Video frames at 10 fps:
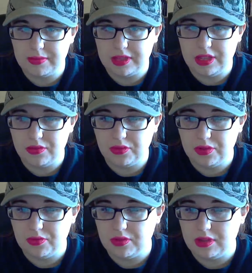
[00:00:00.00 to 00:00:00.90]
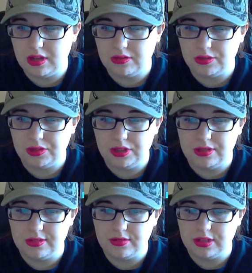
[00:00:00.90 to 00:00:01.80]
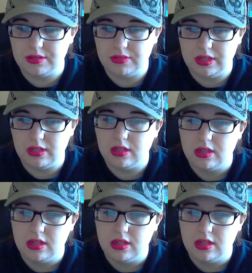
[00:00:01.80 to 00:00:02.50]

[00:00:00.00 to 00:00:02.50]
but the only one that was really useful to me